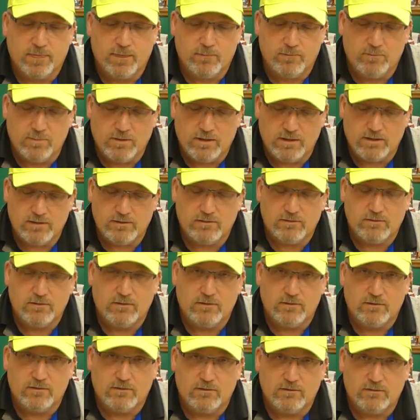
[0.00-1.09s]
But
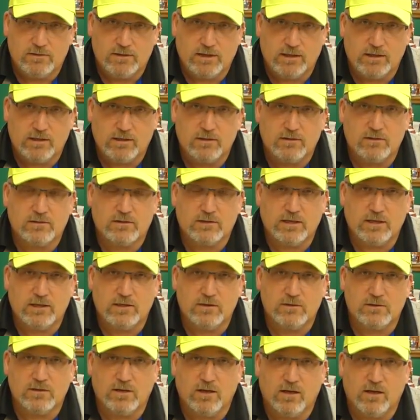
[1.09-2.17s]
take
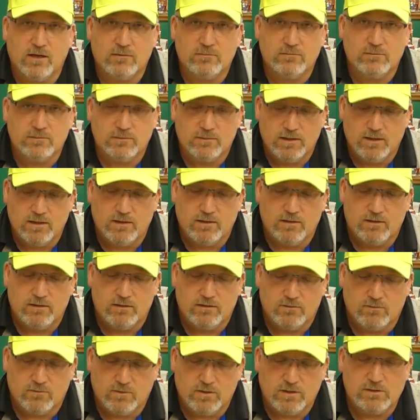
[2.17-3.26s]
your time,
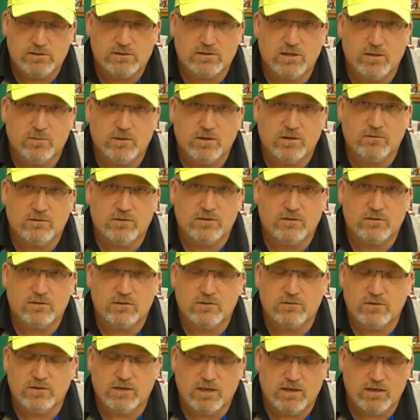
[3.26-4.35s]
read some of it.
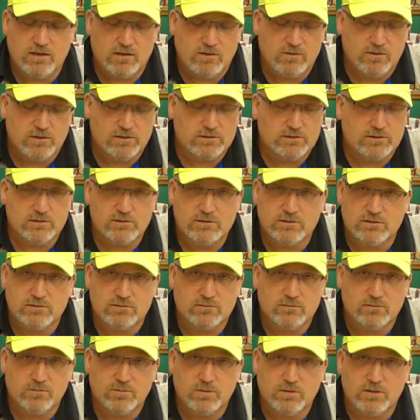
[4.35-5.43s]
If you got any questions,
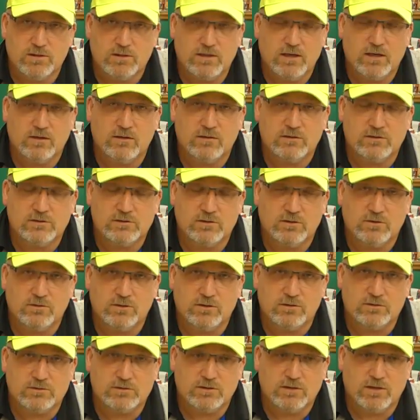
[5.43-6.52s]
put it down in the show
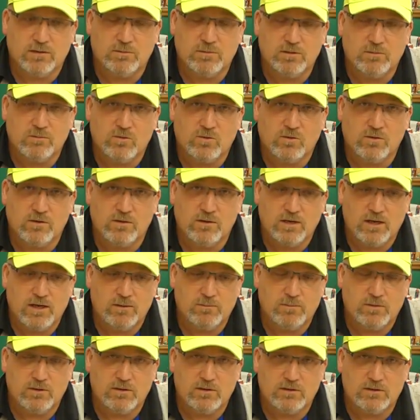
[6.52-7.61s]
notes and I'll be more than
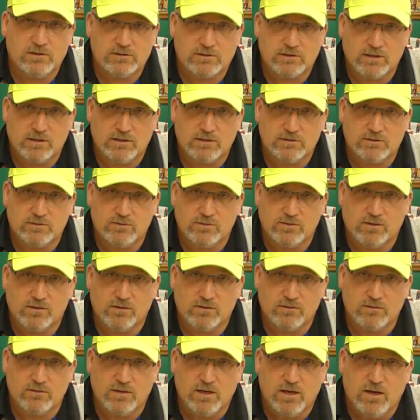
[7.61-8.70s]
happy to discuss it with
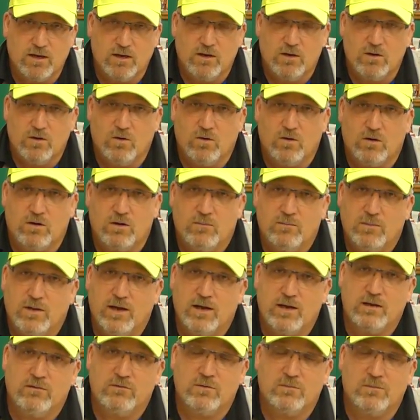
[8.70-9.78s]
you. Or it
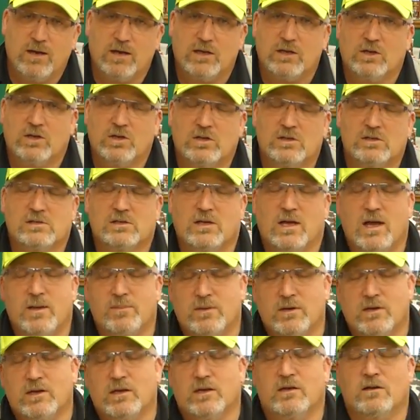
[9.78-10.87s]
might even make a good
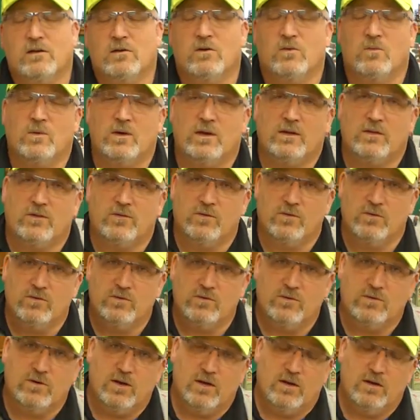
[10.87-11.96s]
topic on our way
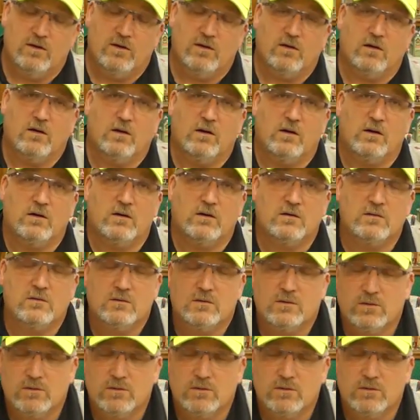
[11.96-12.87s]
through our